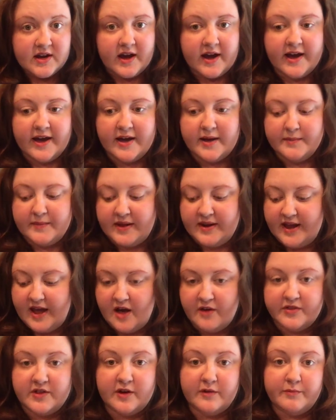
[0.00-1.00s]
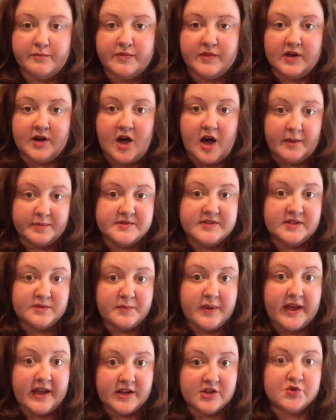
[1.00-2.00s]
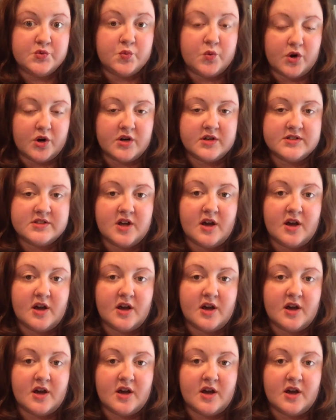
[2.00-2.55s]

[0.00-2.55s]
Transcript: and how the opt-in page works